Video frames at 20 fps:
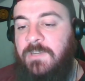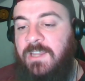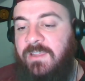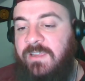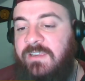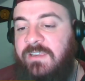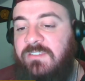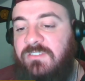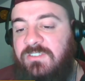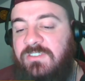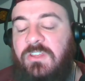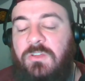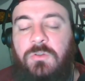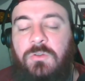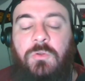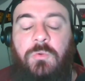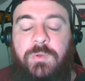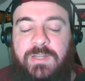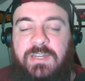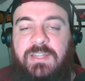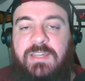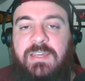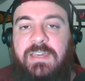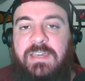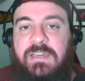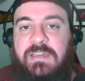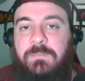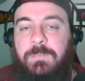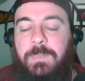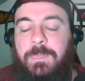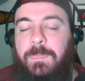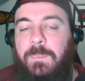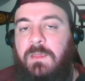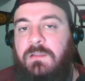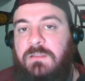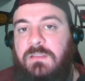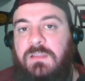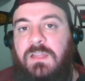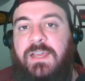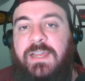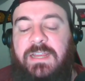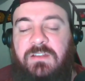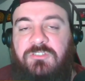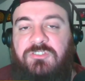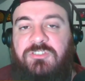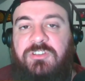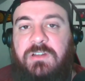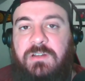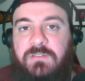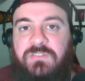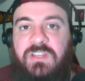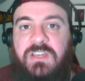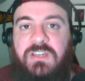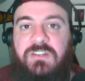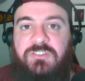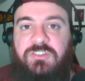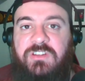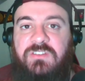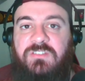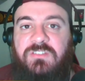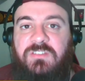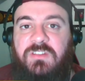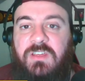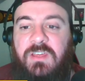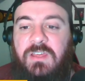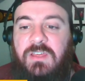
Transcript: He's still going to get a lion's share of touches,